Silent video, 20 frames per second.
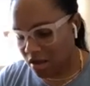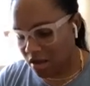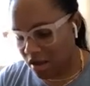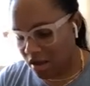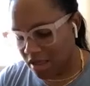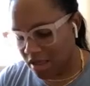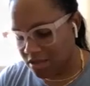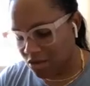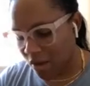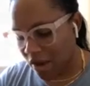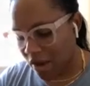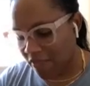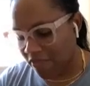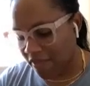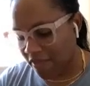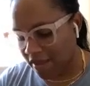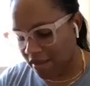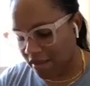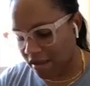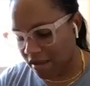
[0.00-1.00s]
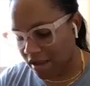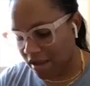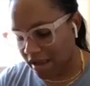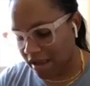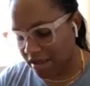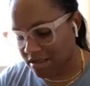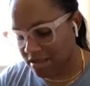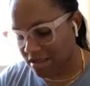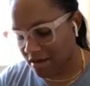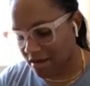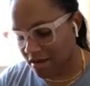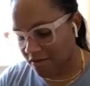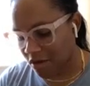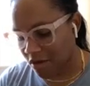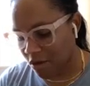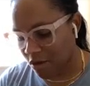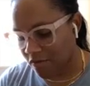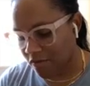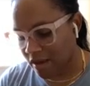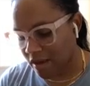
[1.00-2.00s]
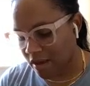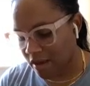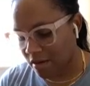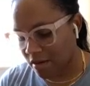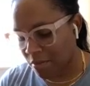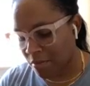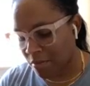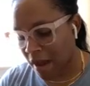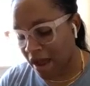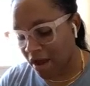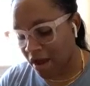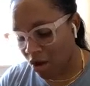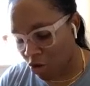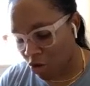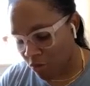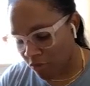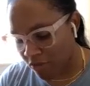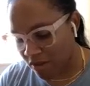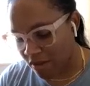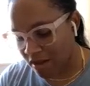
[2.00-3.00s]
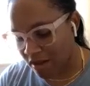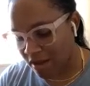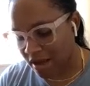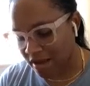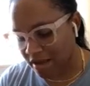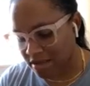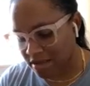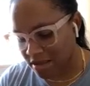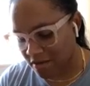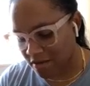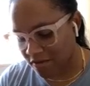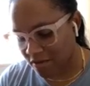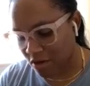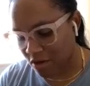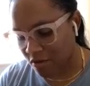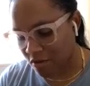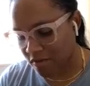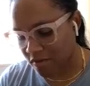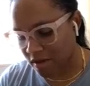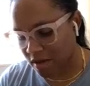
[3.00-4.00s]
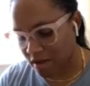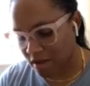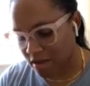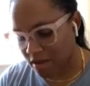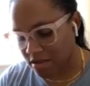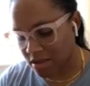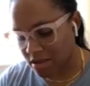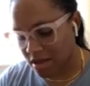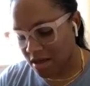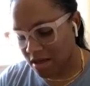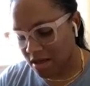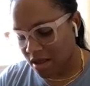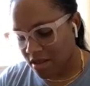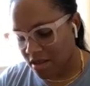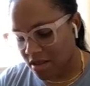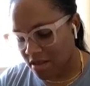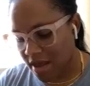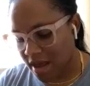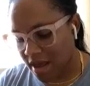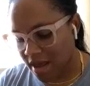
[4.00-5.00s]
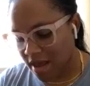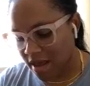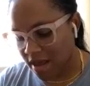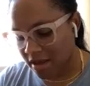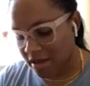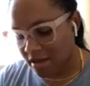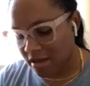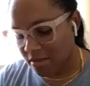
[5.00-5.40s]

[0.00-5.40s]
And so I think the legacy of COVID, my hope for the legacy of COVID is that